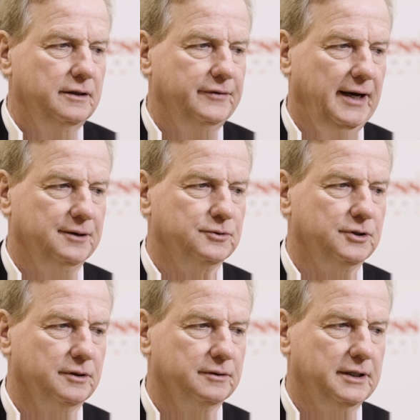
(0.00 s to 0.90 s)
that
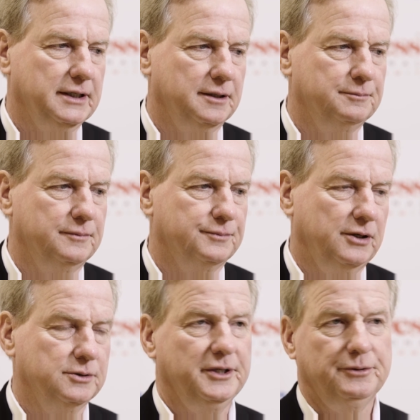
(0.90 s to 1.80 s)
will
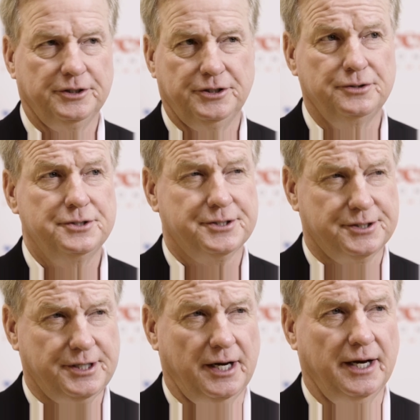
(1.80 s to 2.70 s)
probably reduce the
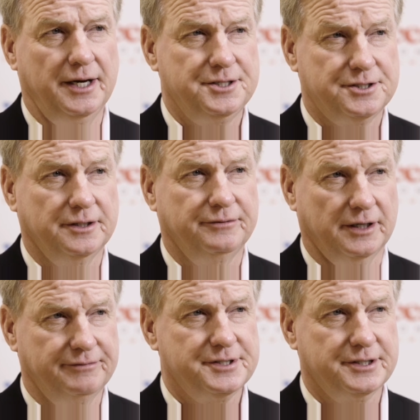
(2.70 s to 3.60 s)
size of our
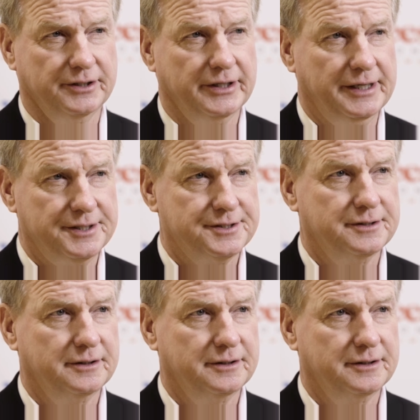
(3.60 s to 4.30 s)
facilities,